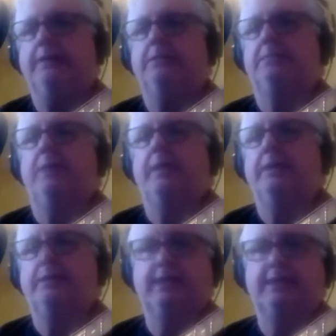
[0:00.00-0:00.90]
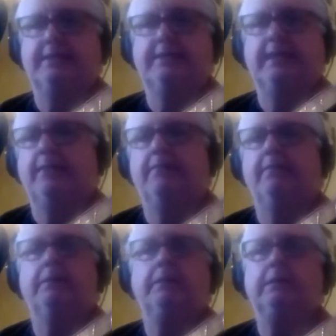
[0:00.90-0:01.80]
guidance about how to stay
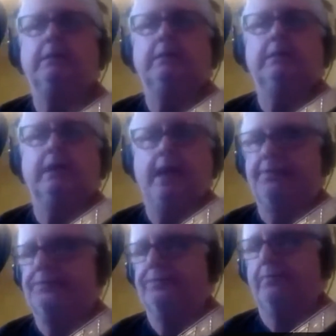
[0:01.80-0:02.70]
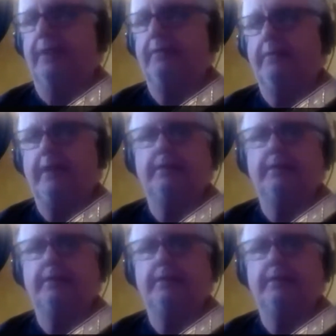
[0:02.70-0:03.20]
safe and how to do the right